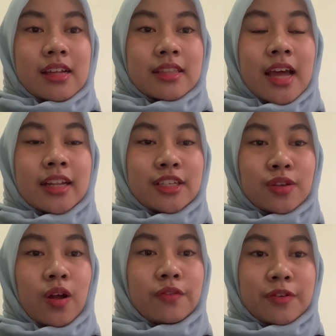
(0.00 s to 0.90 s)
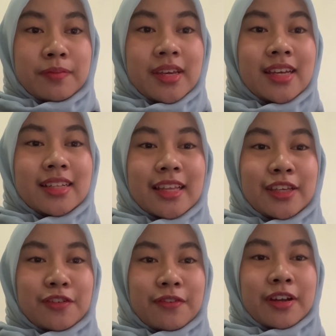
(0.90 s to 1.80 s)
That is all from me.
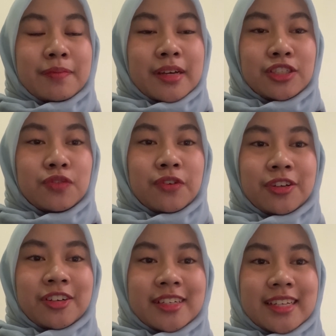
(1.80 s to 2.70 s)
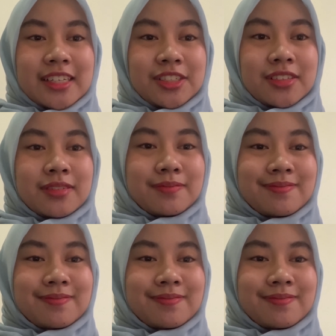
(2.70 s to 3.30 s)
Thank you very much for your attention.